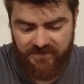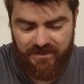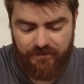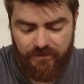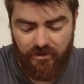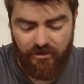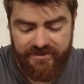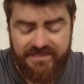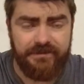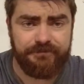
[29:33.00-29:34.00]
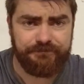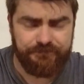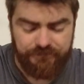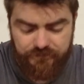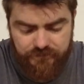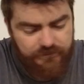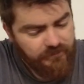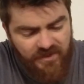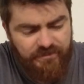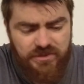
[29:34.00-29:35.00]
I didn't,
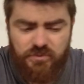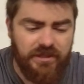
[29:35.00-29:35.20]
because